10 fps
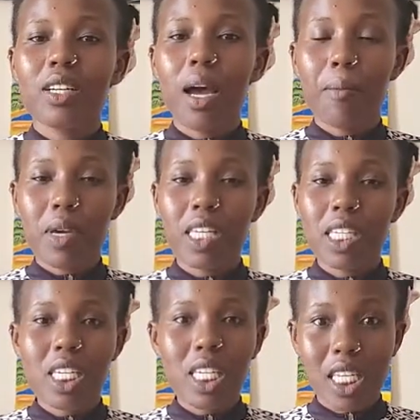
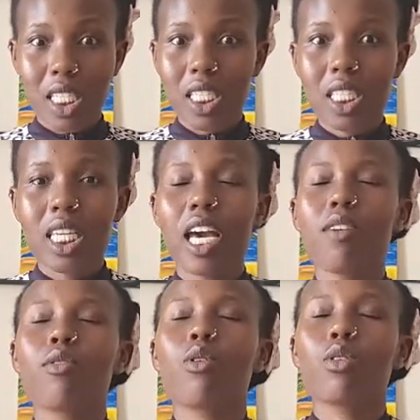amazing kits. They
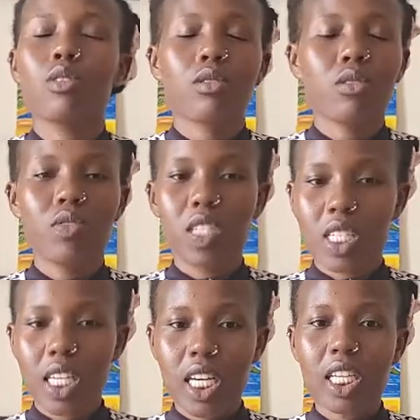have all sorts of
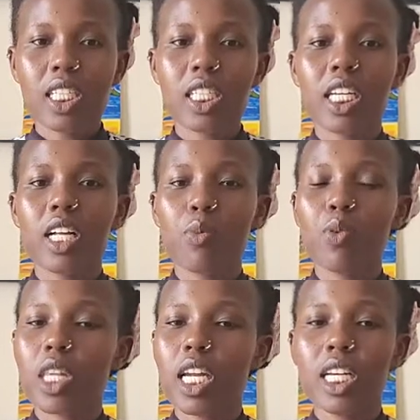designs. And I'll
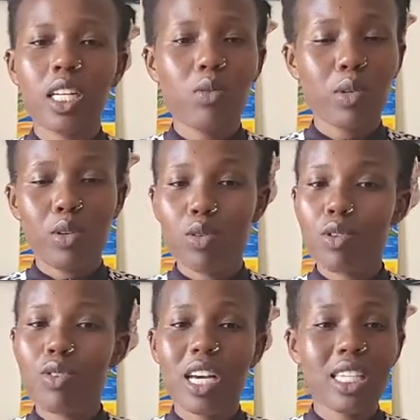put the link down below
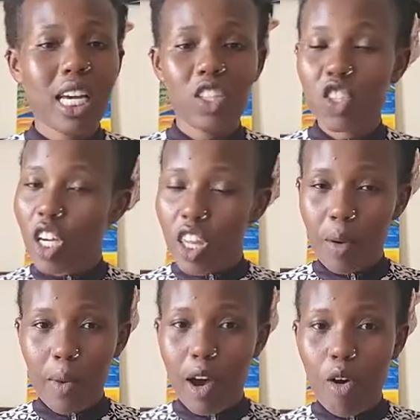so you guys can check
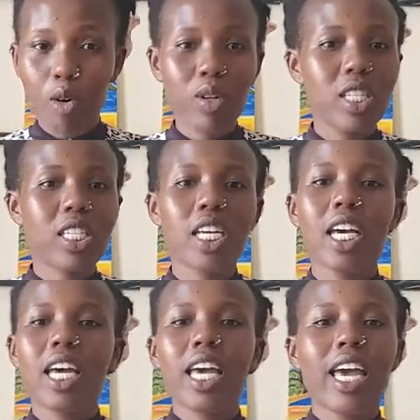them out.
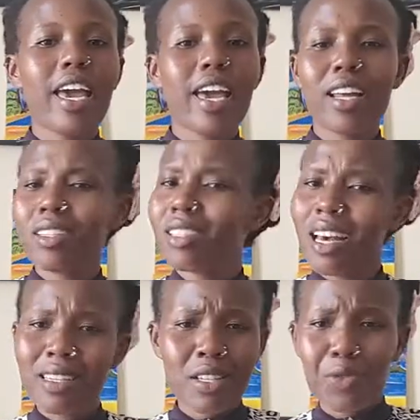And
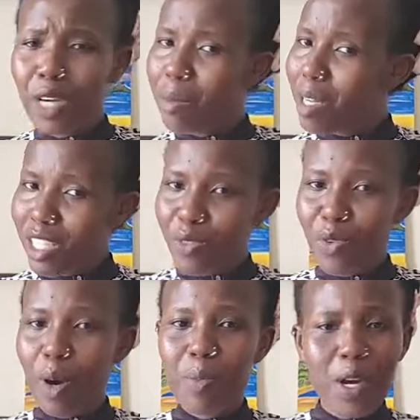yeah, see if you can budget
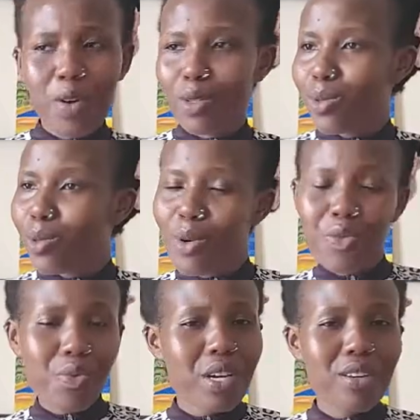for a pair or two or
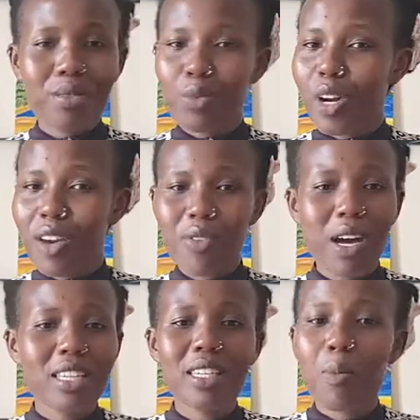three,
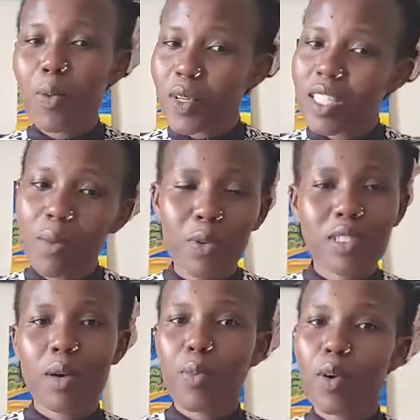whatever. Support.
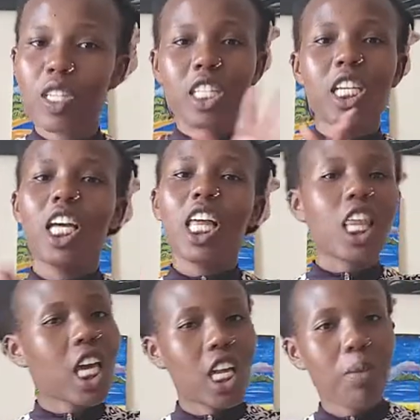
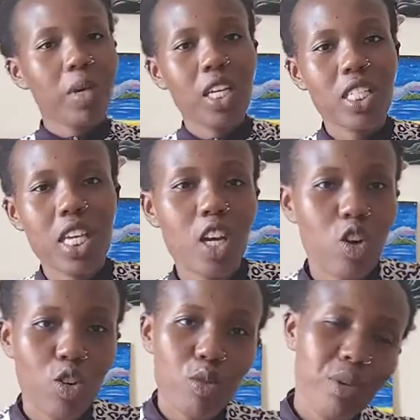The enemy is the
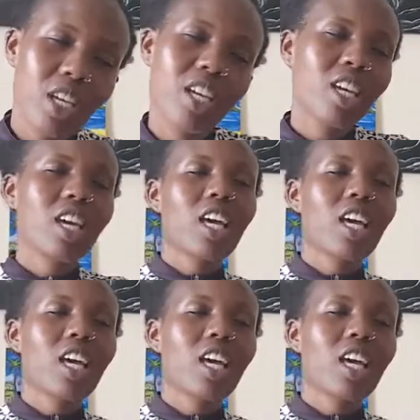economy.